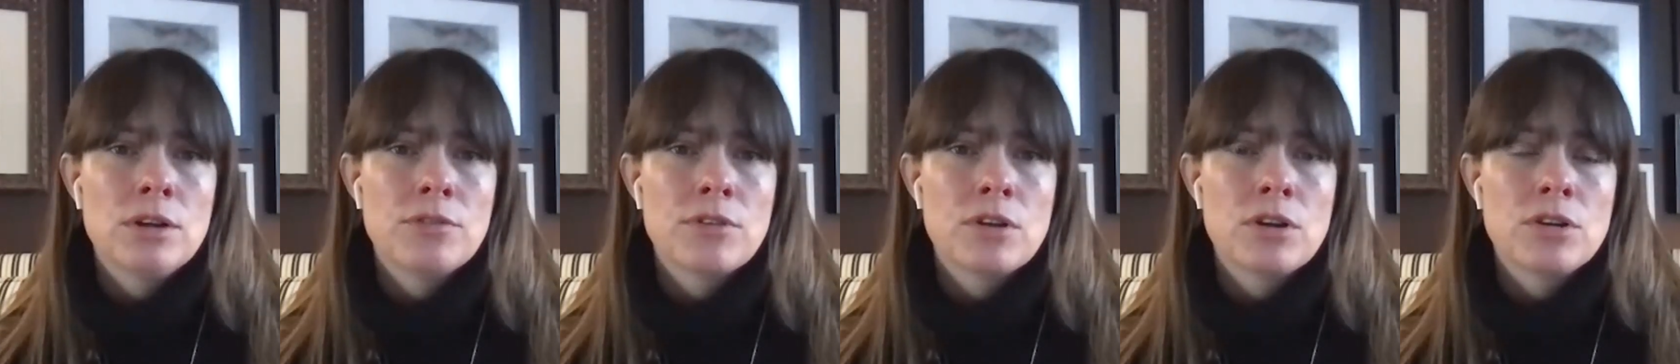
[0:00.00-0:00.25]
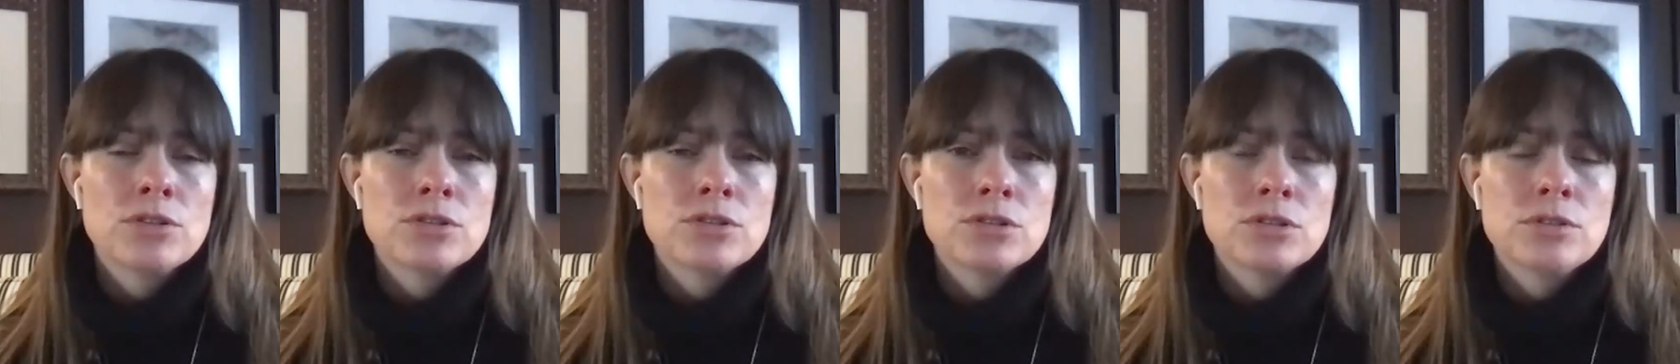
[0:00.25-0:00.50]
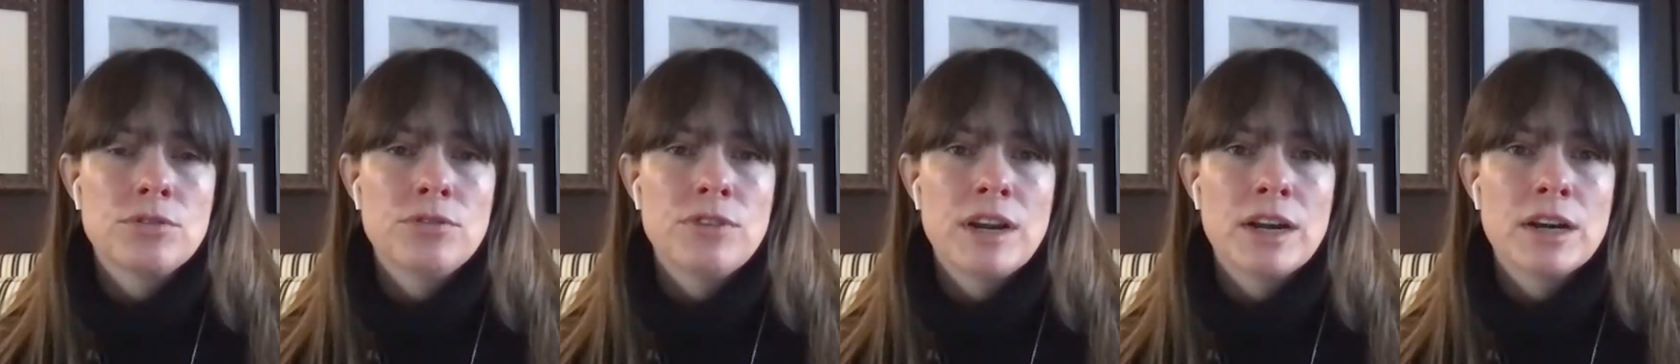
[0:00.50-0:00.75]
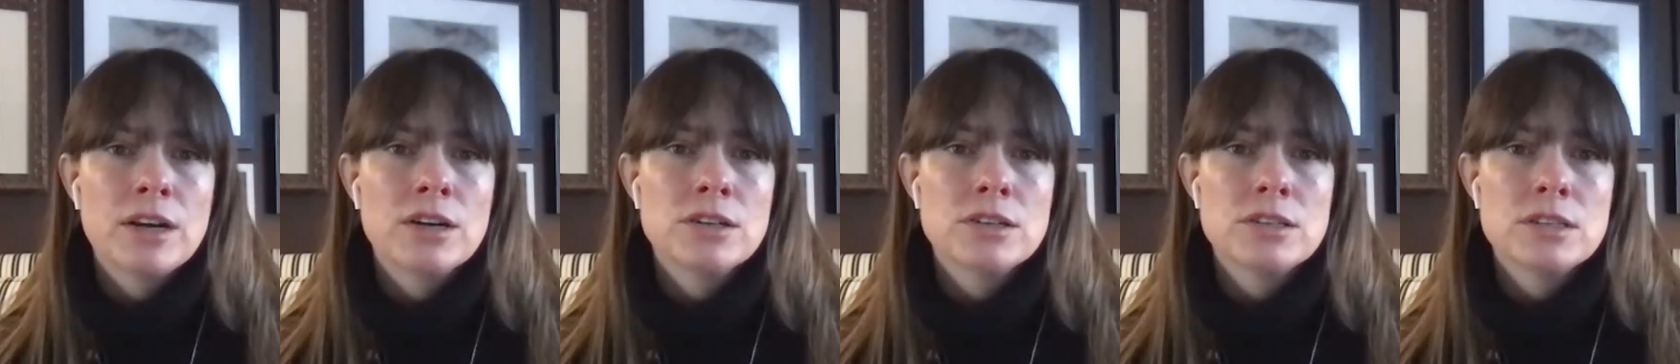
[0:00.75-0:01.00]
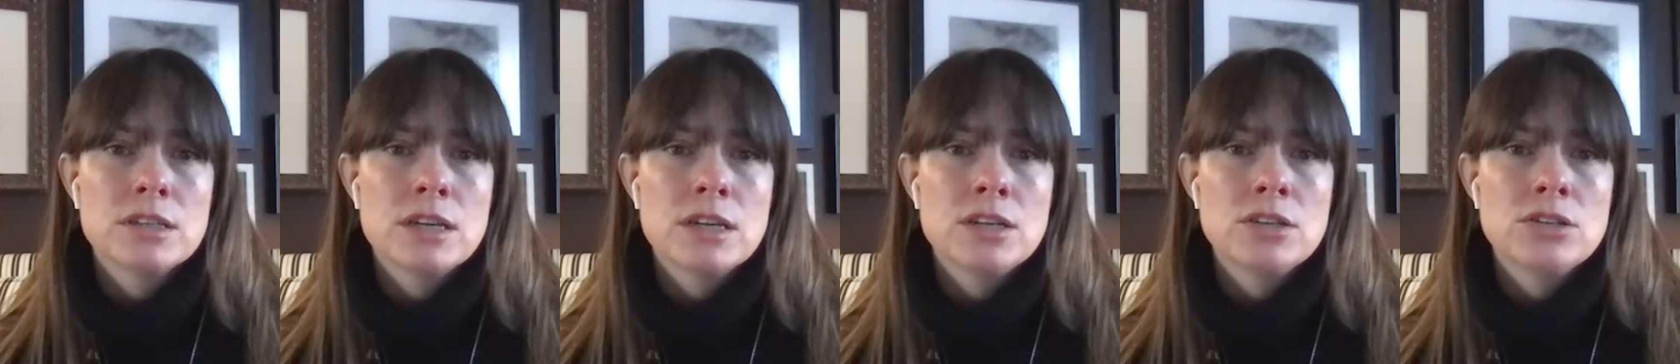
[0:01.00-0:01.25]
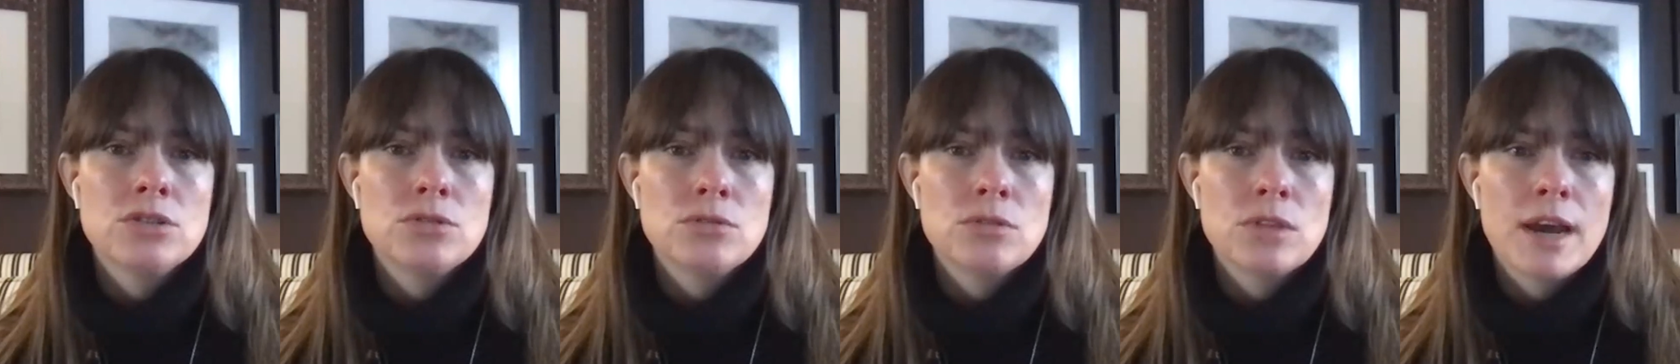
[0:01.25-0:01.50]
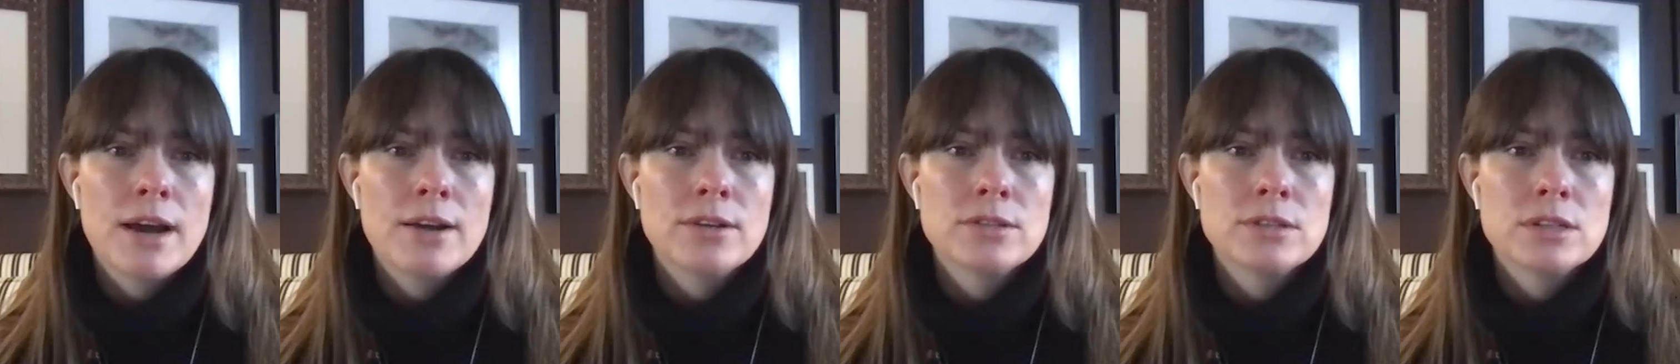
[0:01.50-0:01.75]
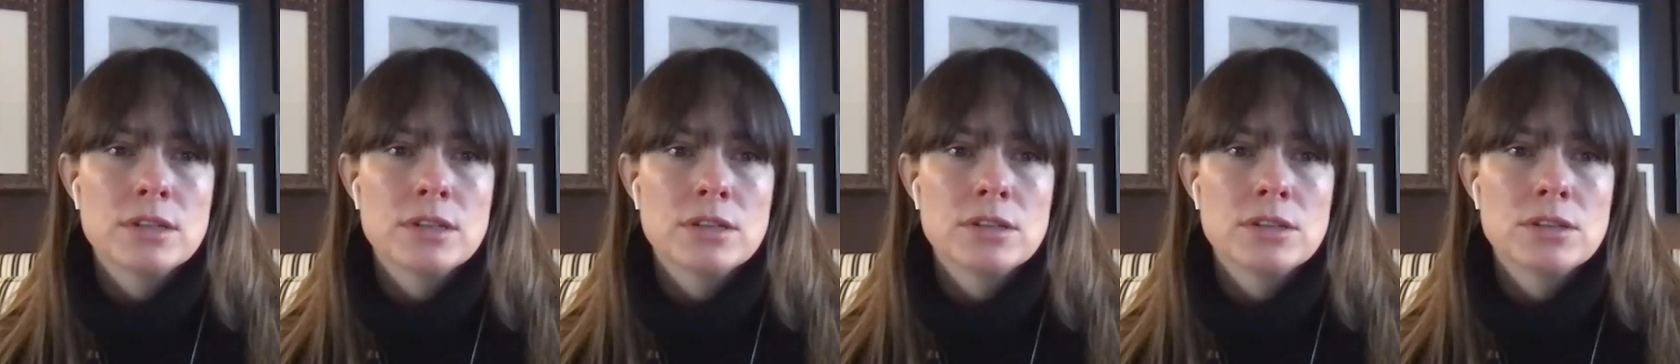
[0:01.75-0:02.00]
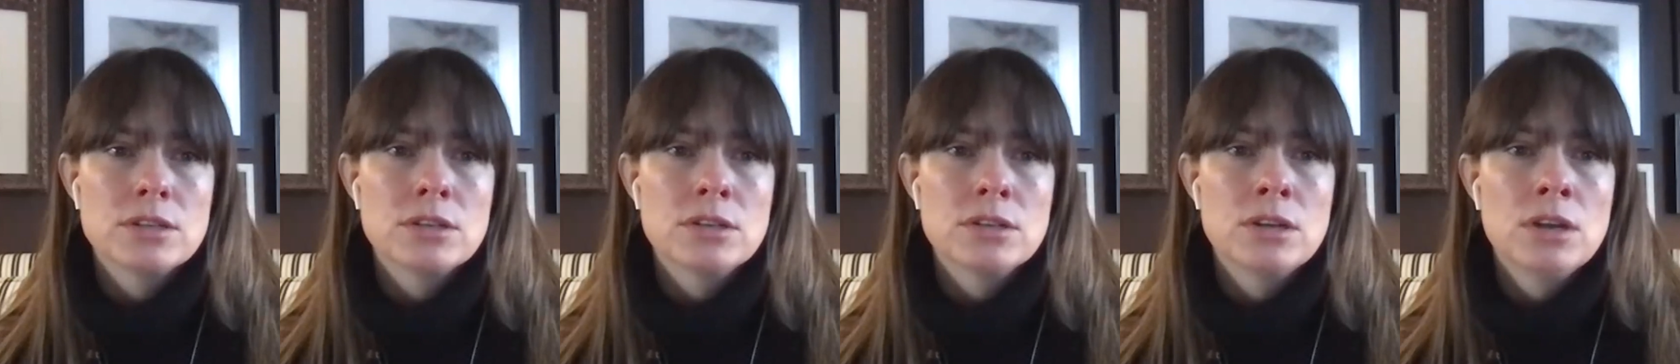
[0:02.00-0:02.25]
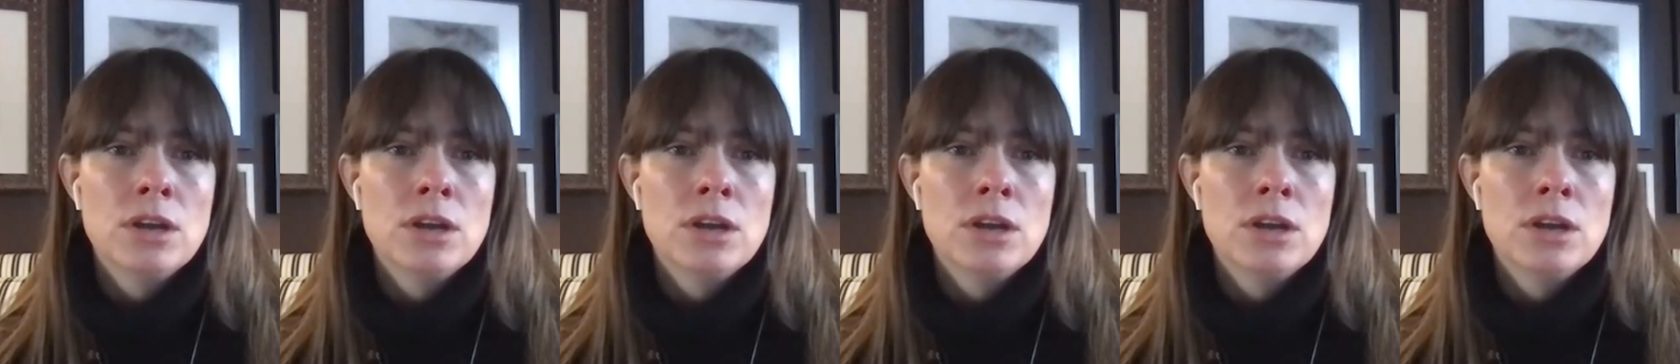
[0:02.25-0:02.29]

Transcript: of Cultural Affairs in 2000.